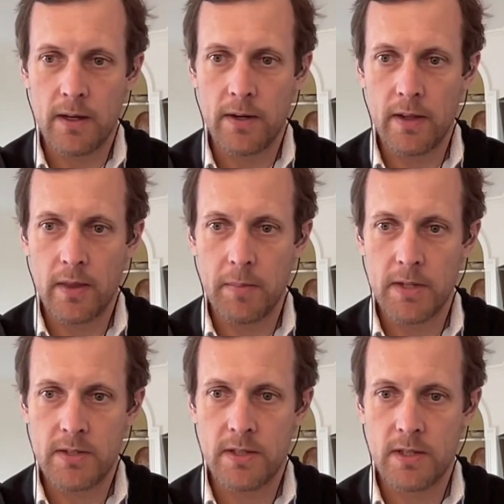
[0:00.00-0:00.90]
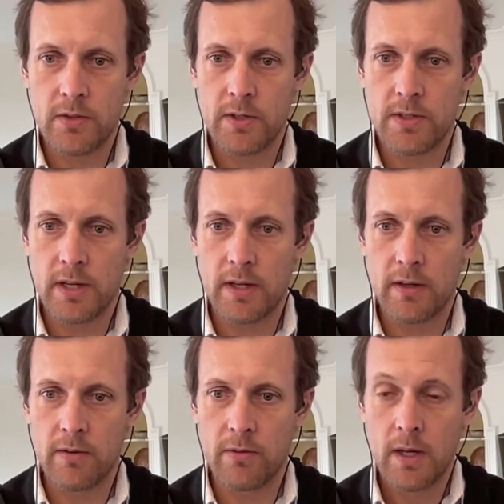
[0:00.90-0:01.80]
not in the best interest
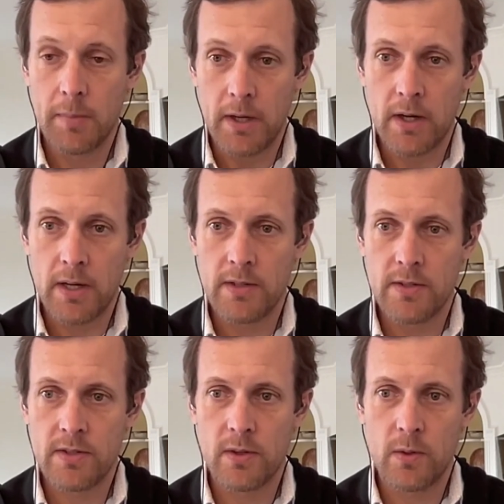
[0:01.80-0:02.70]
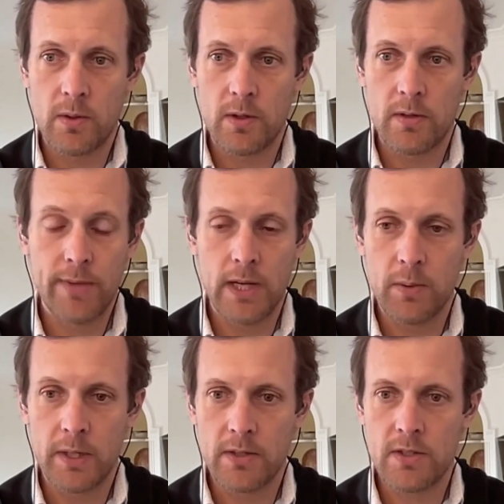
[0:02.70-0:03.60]
of Americans or
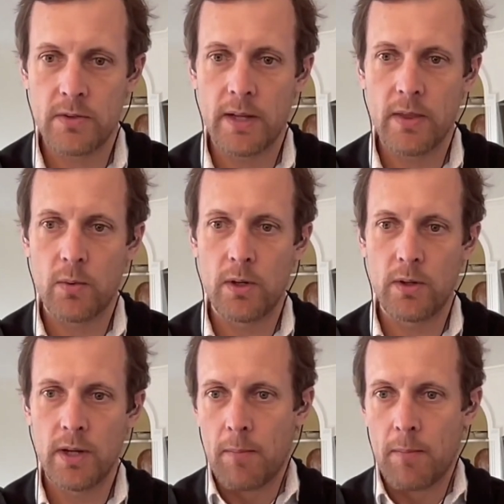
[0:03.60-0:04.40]
anyone else around the world,